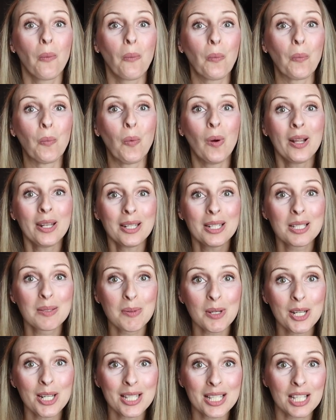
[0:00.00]
what
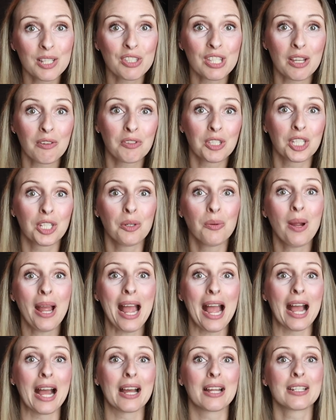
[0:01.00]
experiences have you
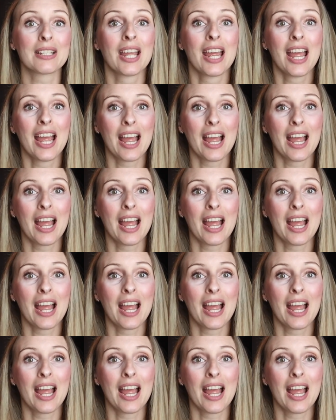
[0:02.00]
had?